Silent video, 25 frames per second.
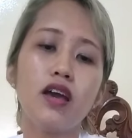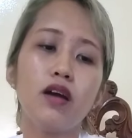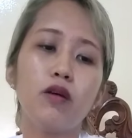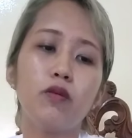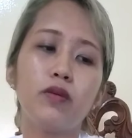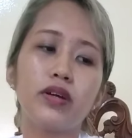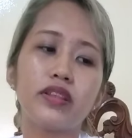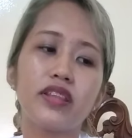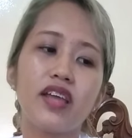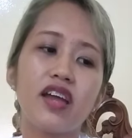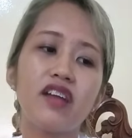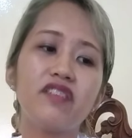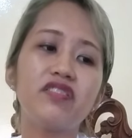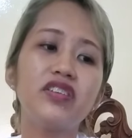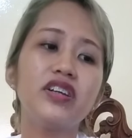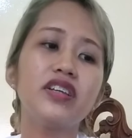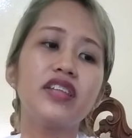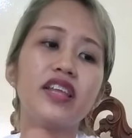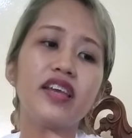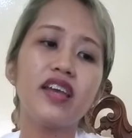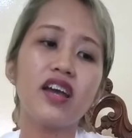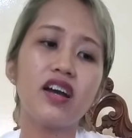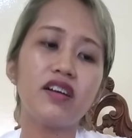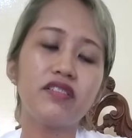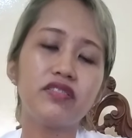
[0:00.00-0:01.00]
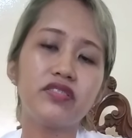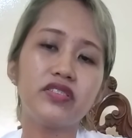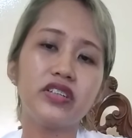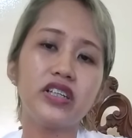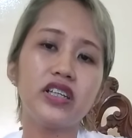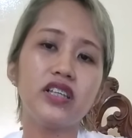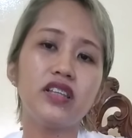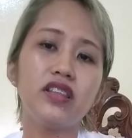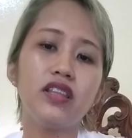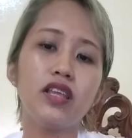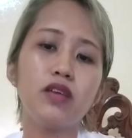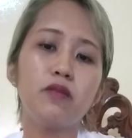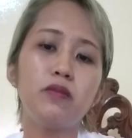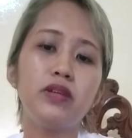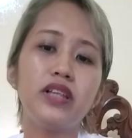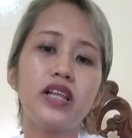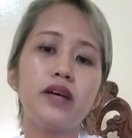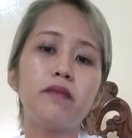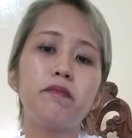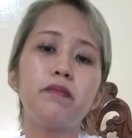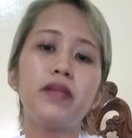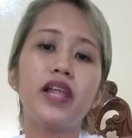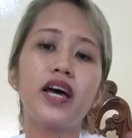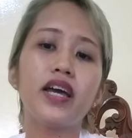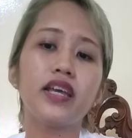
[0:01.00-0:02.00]
Whatever they have read, they will
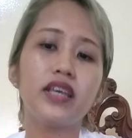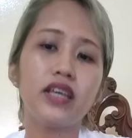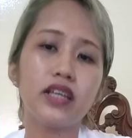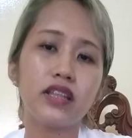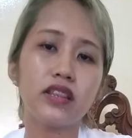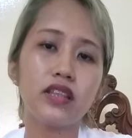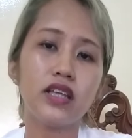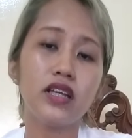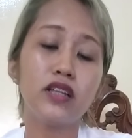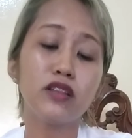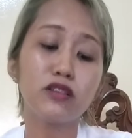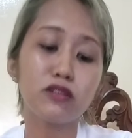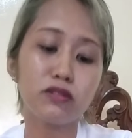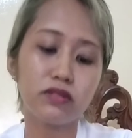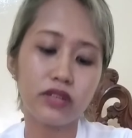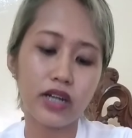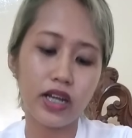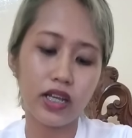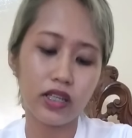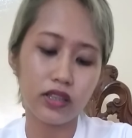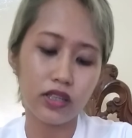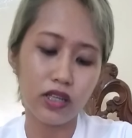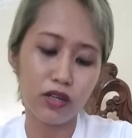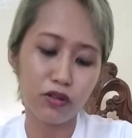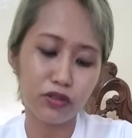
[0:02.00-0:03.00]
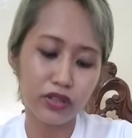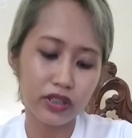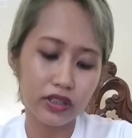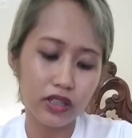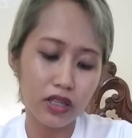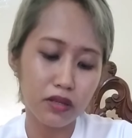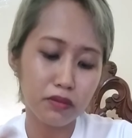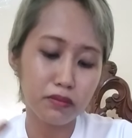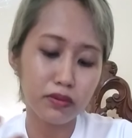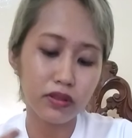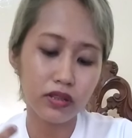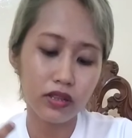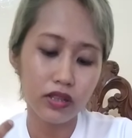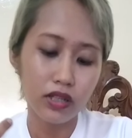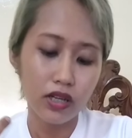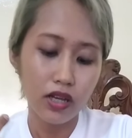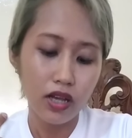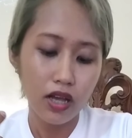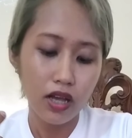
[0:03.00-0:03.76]
apply it into writing, or they will